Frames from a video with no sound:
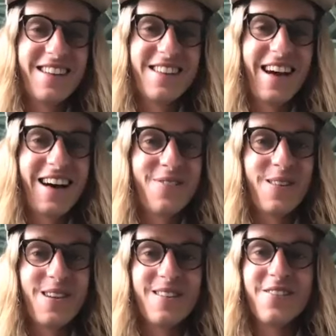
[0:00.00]
Yeah, for
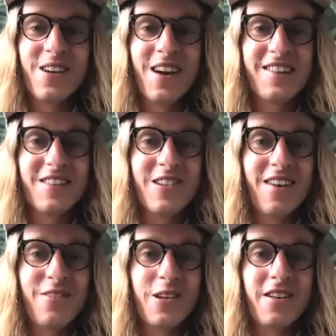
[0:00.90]
those of you guys who
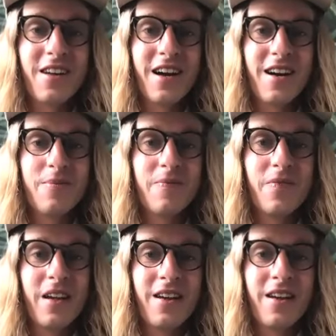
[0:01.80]
haven't um,
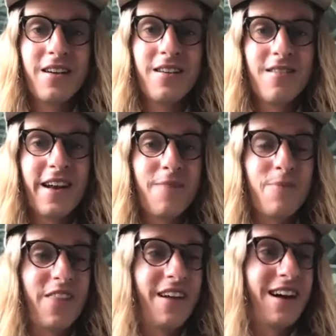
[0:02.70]
read up
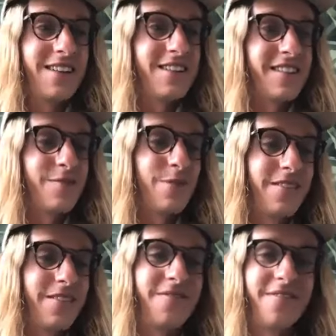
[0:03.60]
on that, just to
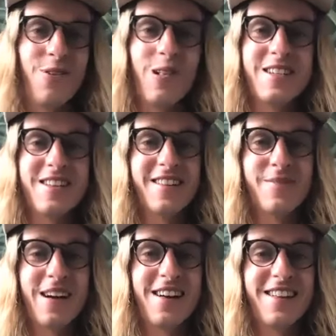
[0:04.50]
be fully
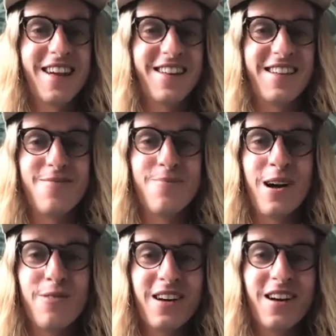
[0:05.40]
transparent, it's out there in public.